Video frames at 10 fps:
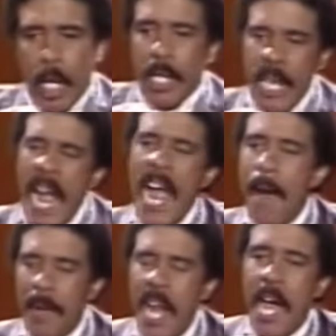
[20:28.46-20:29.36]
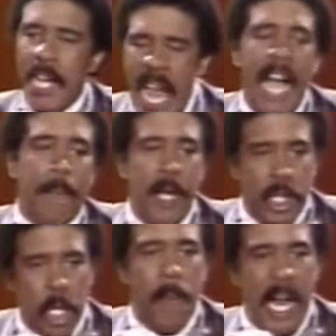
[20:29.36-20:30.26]
Damn near knocked me
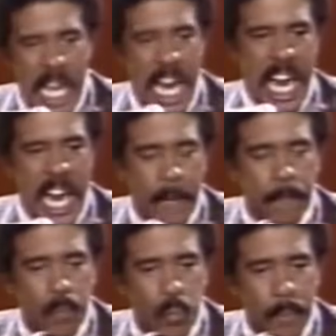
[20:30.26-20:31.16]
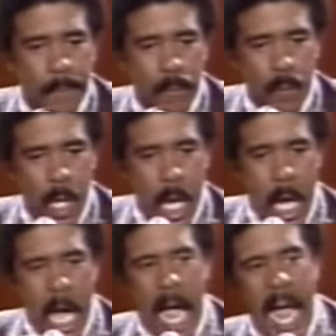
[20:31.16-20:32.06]
to my knees.
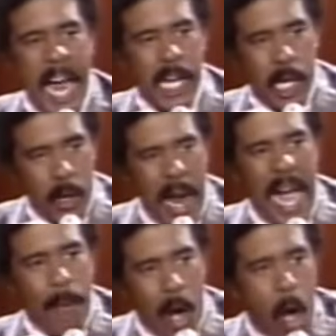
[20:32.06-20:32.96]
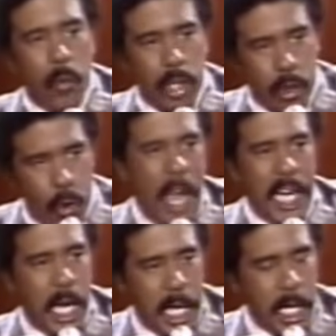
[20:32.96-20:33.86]
I had to hold the
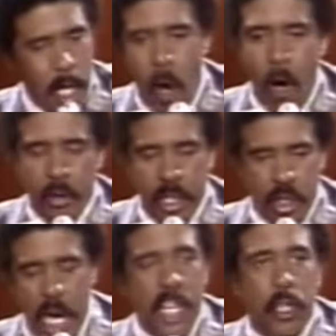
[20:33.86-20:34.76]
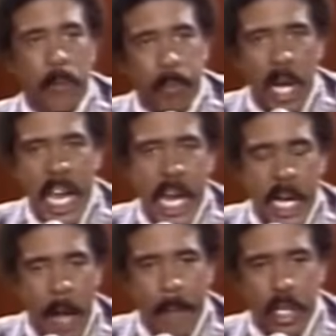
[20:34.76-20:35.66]
cradle of the door and say, Jesus,
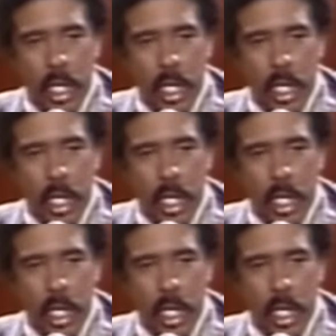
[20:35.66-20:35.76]
please help me.